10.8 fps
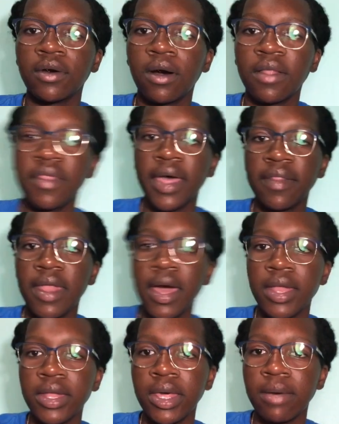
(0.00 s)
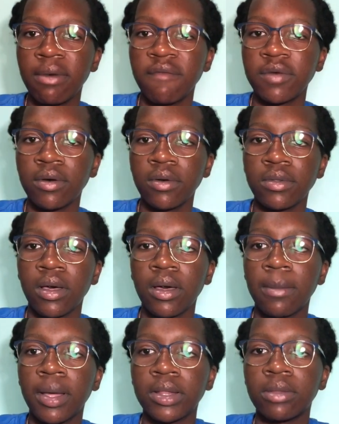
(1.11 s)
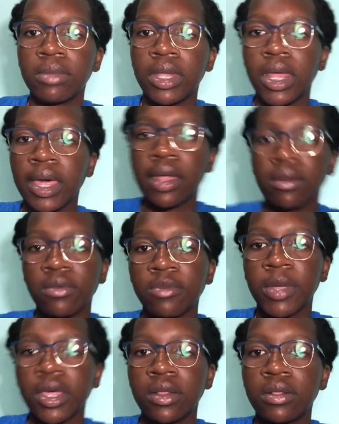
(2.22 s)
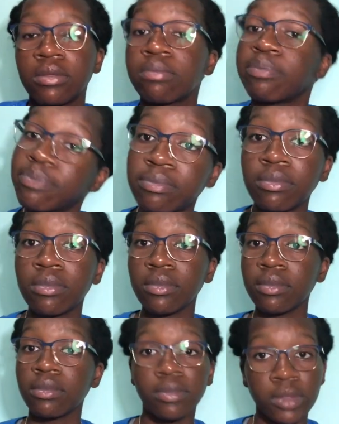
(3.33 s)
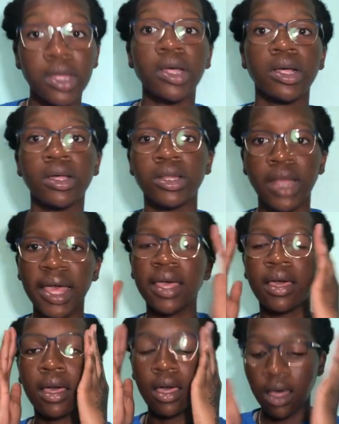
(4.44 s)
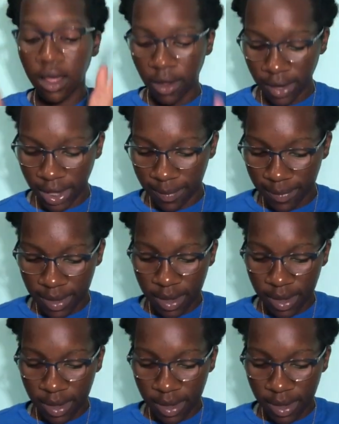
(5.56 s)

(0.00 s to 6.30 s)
For all that I did, my phone gonna talk about something. It ain't got no space. Psych. Okay.